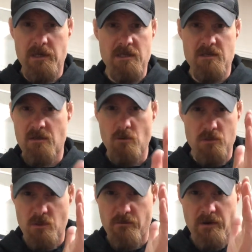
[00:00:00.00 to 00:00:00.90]
It just
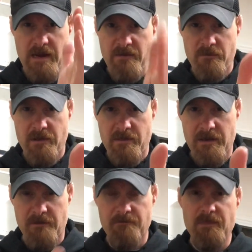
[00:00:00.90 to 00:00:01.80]
goes over everything.
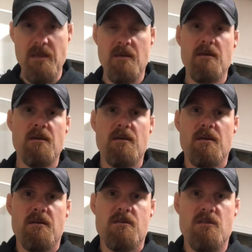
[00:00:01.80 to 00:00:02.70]

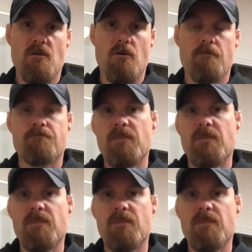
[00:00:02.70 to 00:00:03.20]
So